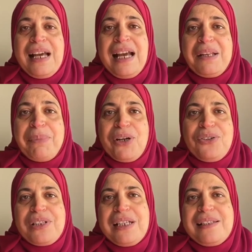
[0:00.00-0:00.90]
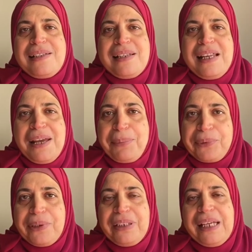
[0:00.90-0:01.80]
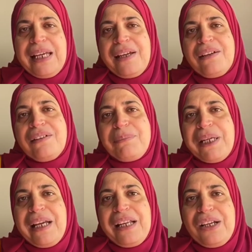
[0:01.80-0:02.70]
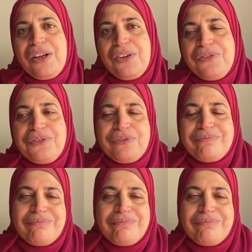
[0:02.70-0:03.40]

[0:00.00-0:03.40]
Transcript: And because it is in April here, beginning of